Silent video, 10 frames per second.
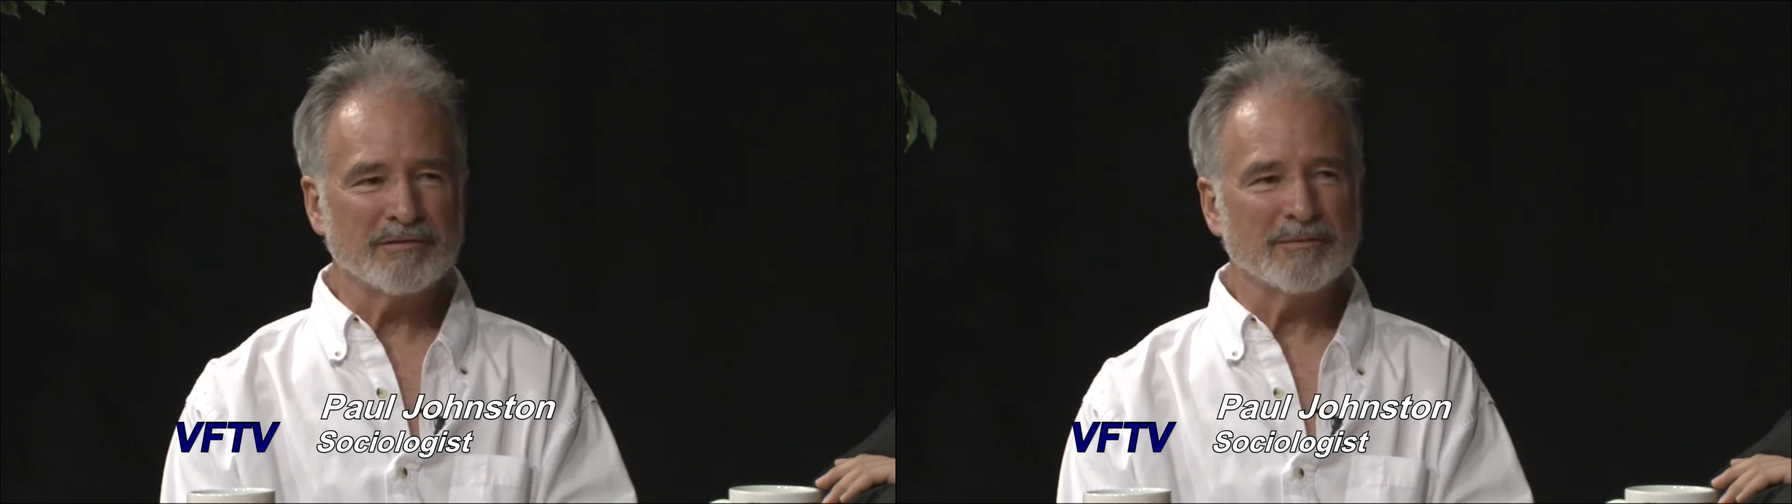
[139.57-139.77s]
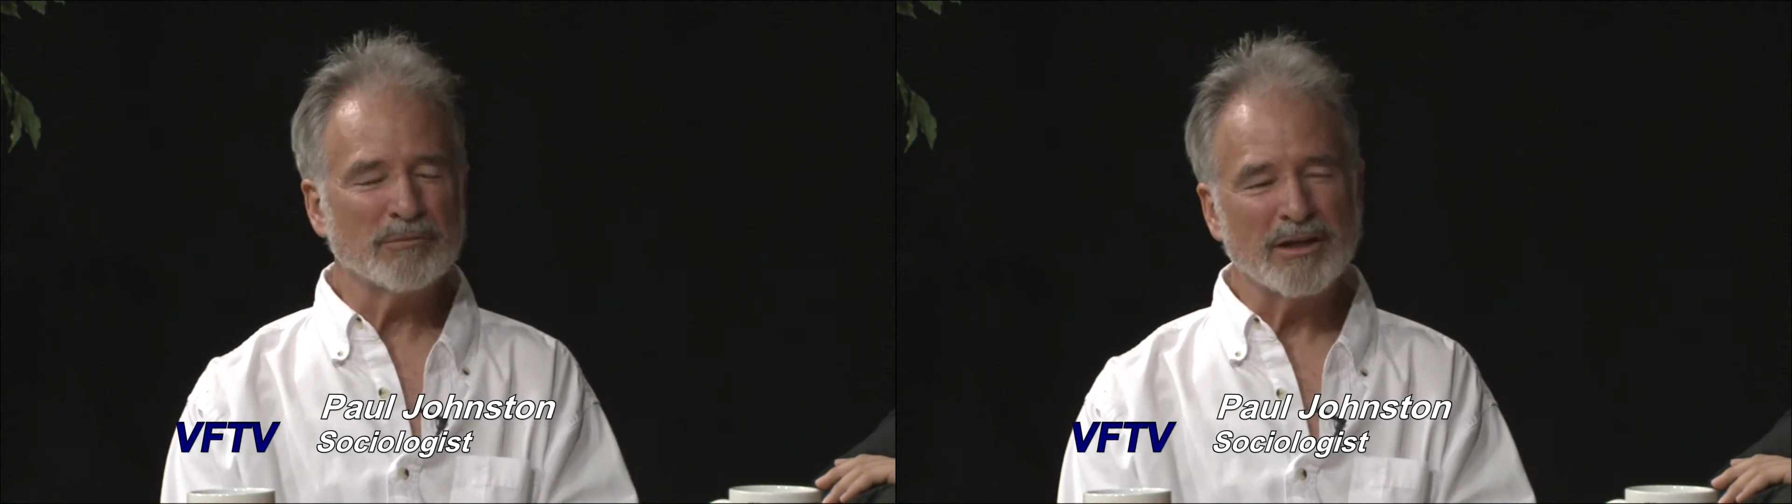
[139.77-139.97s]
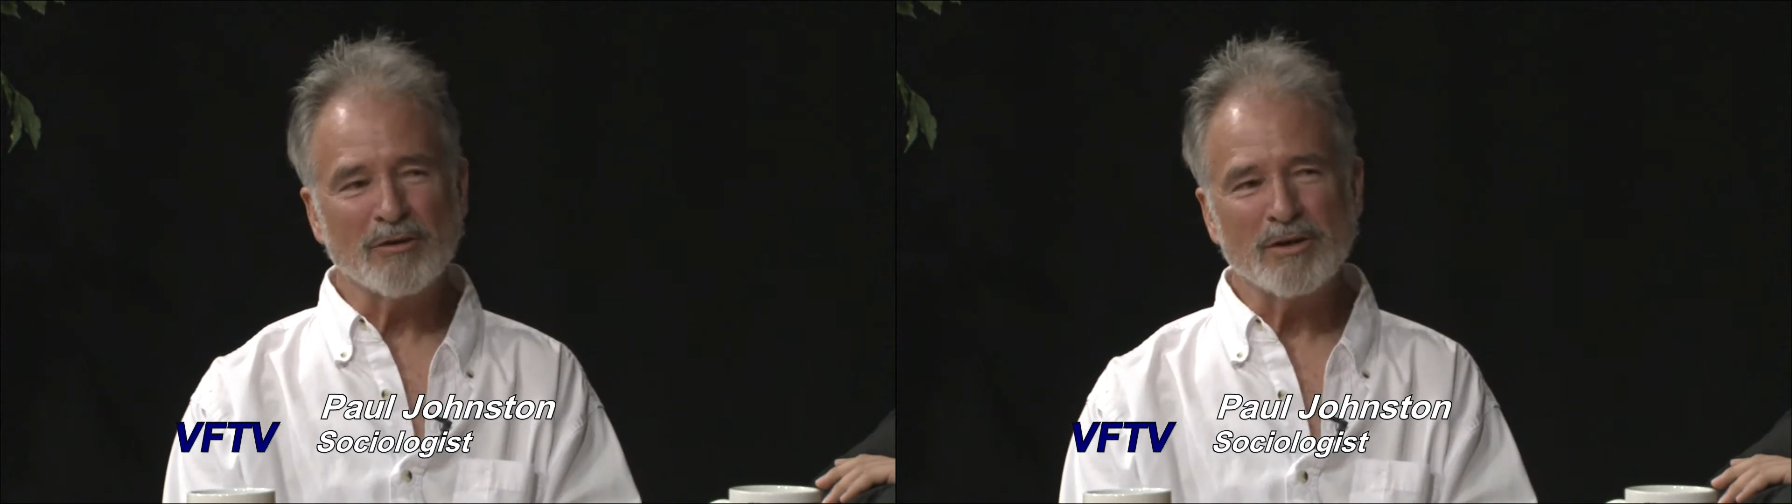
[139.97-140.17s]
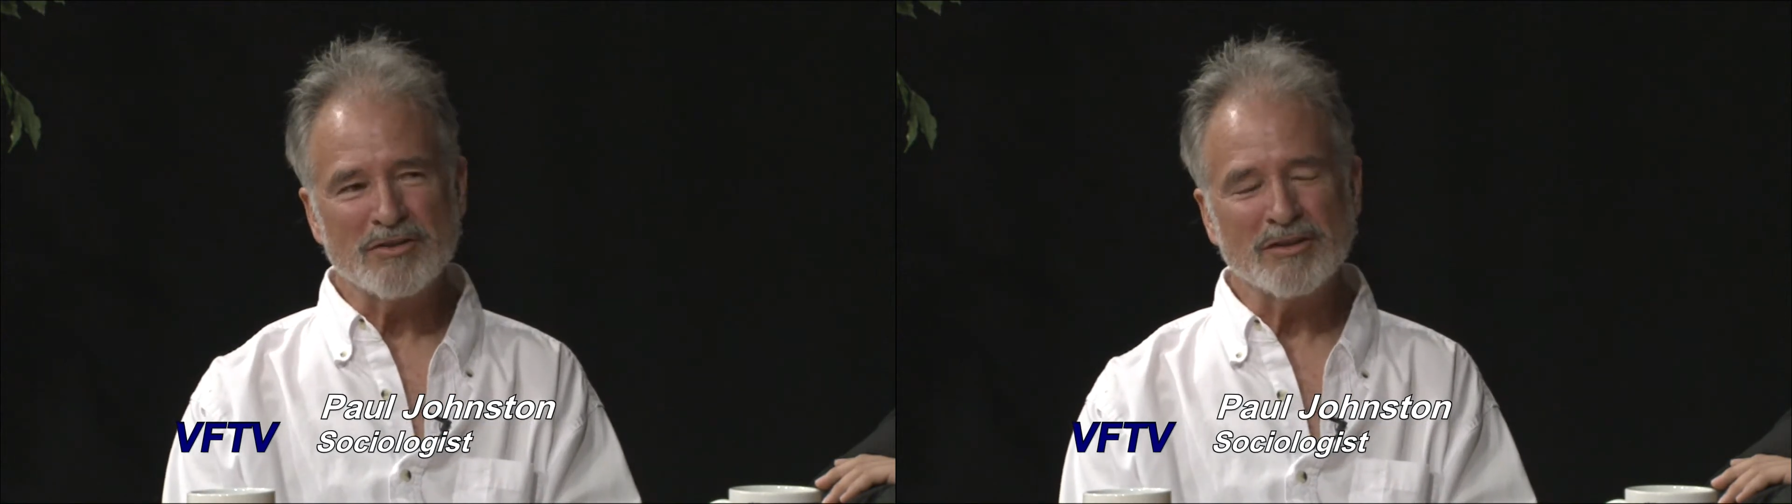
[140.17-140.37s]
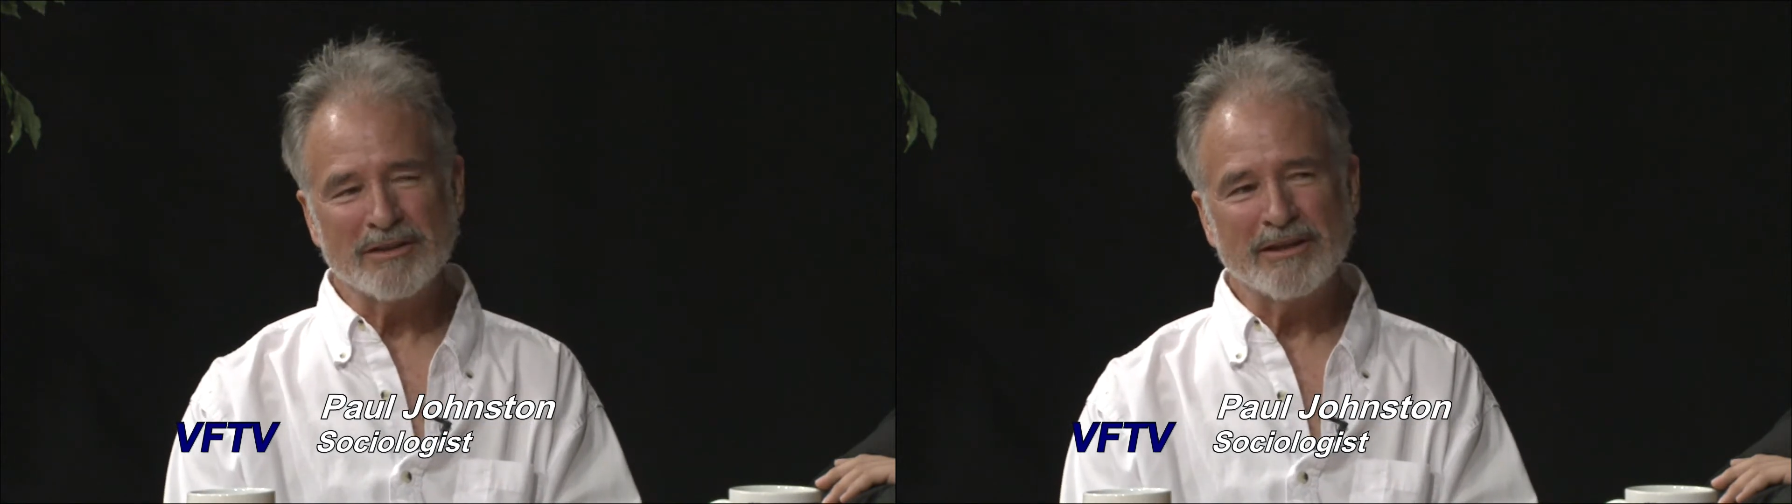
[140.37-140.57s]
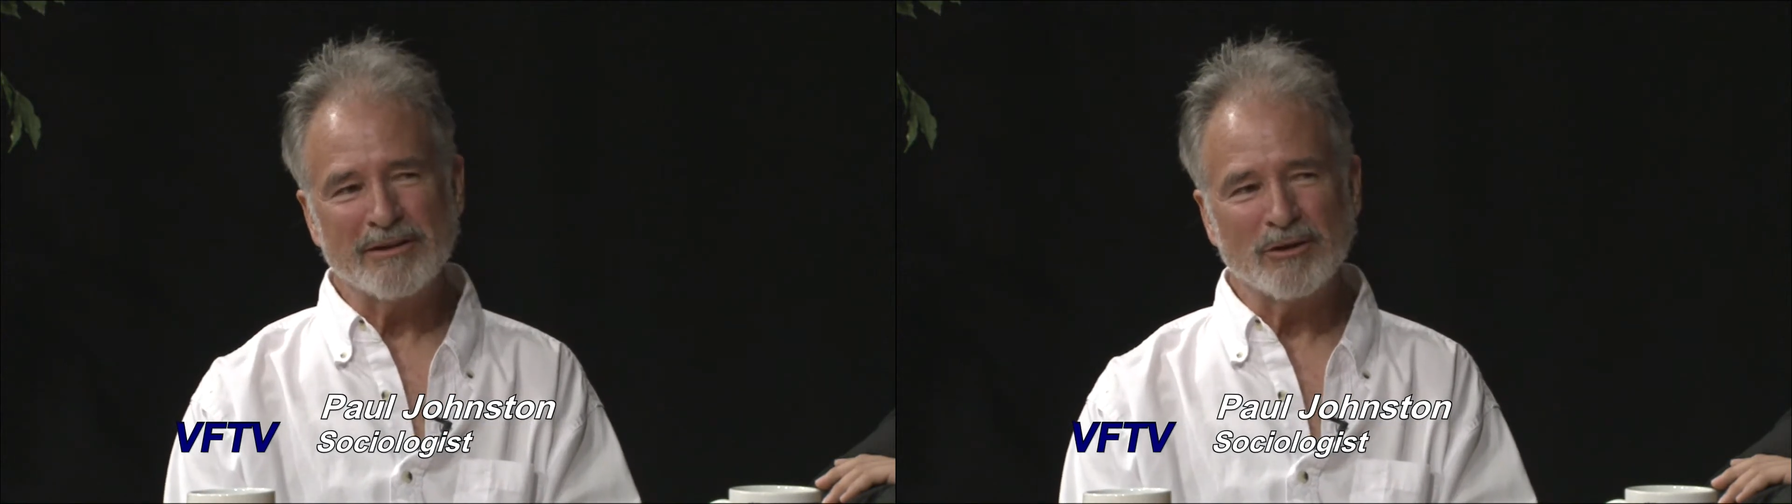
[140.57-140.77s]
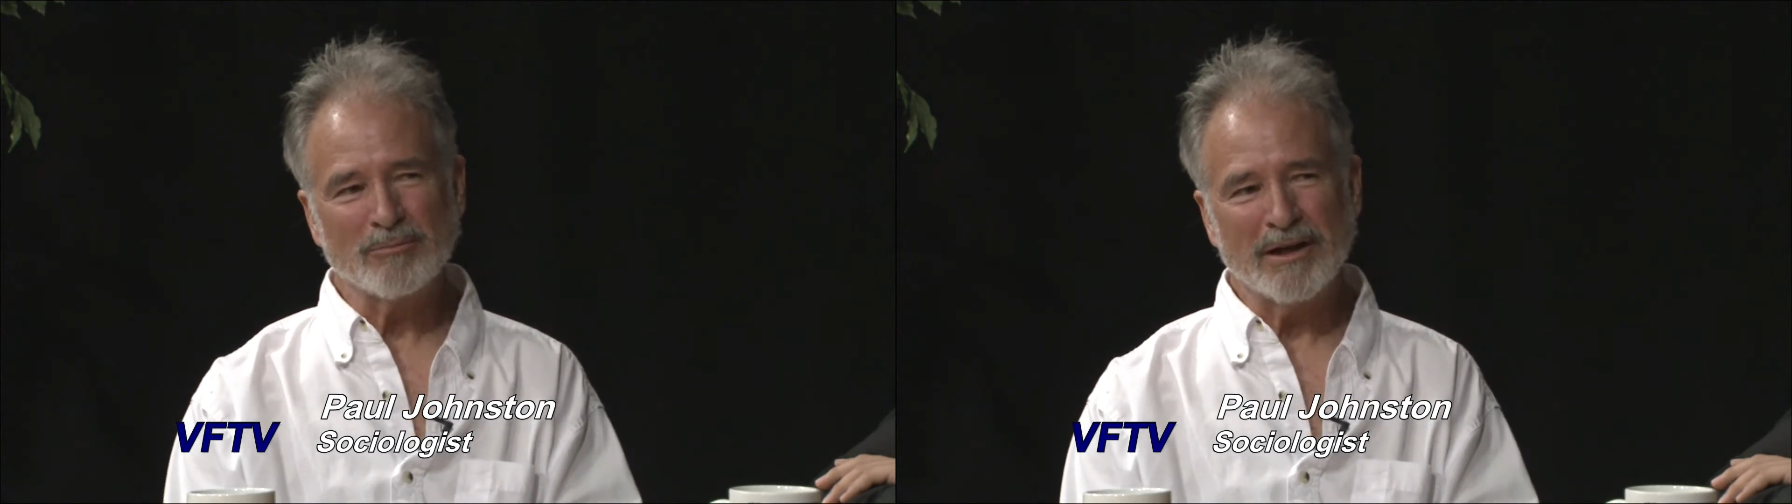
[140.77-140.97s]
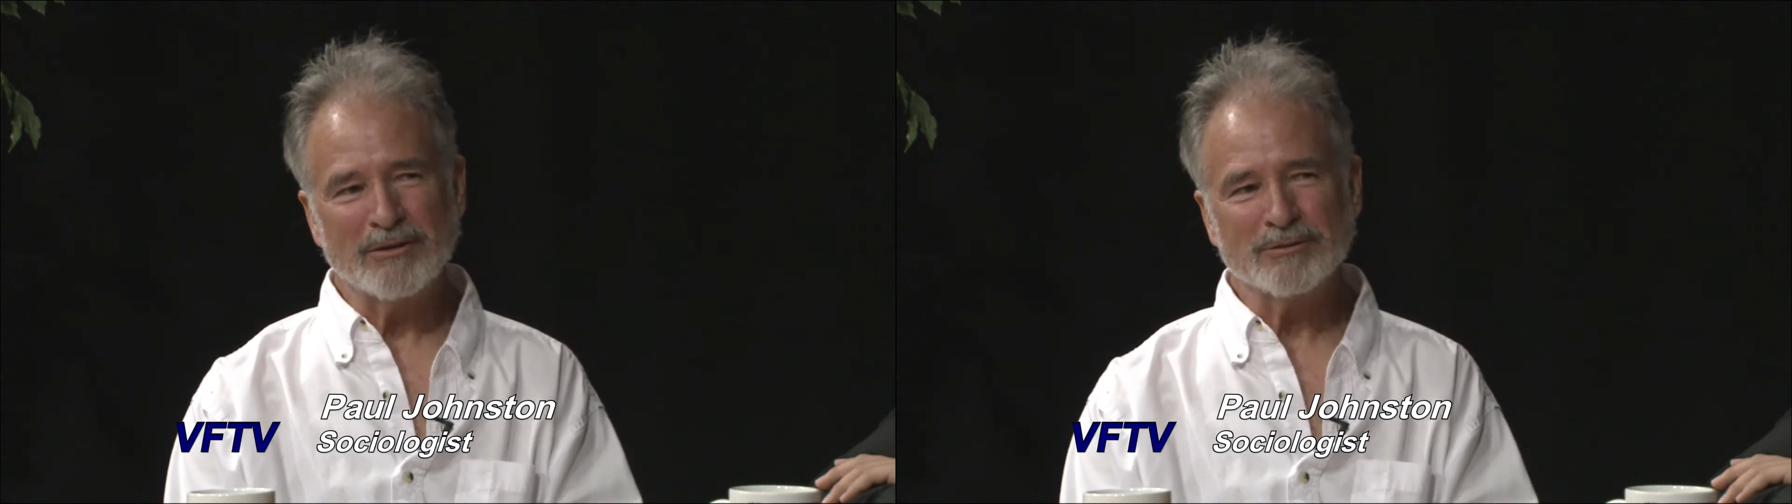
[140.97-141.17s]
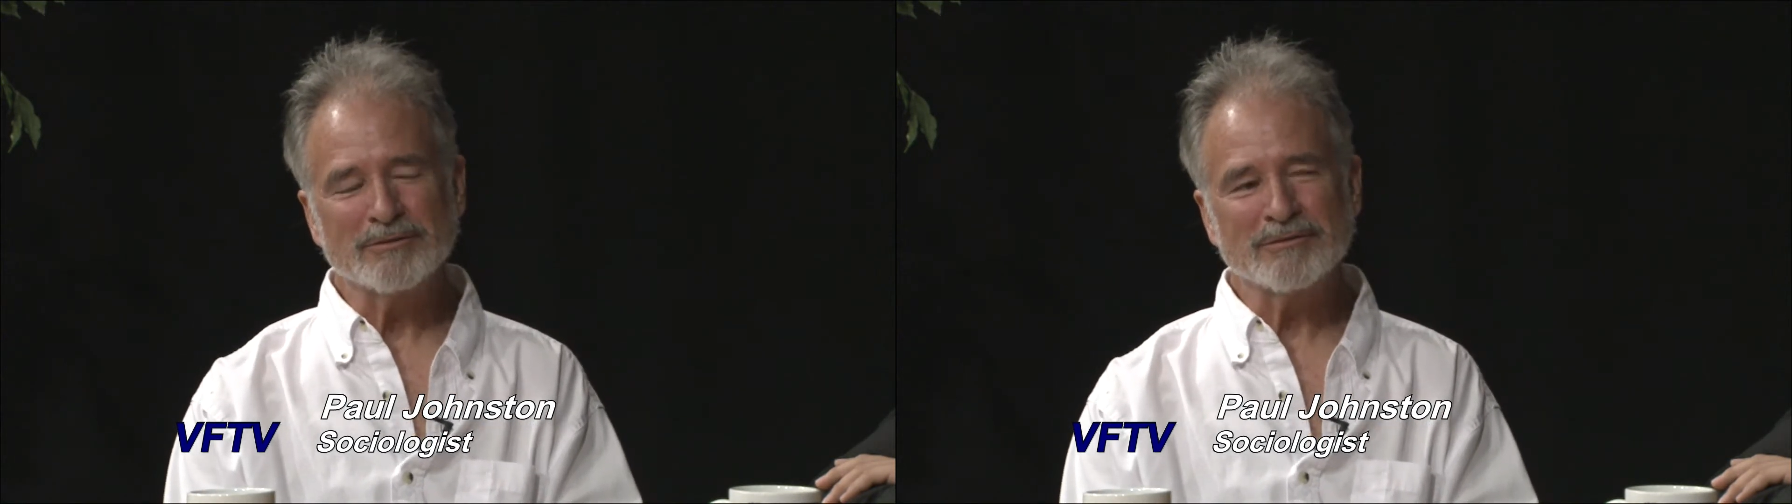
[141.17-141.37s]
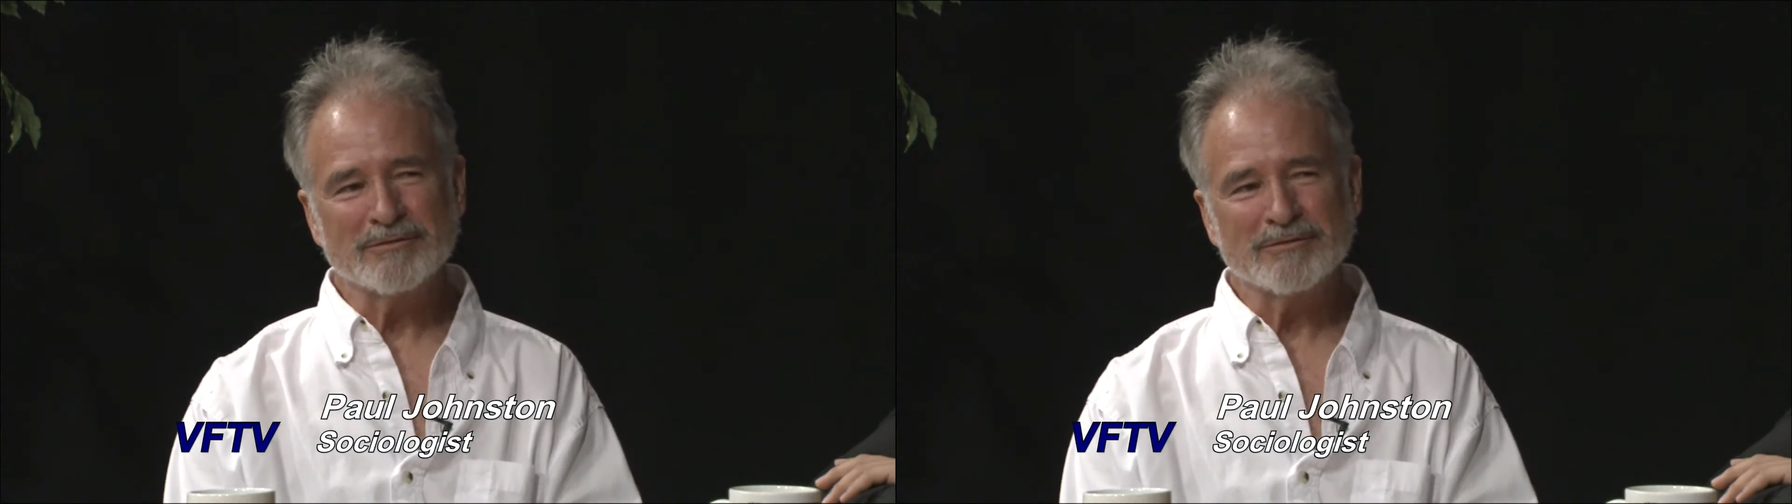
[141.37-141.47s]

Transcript: but increasingly here in my own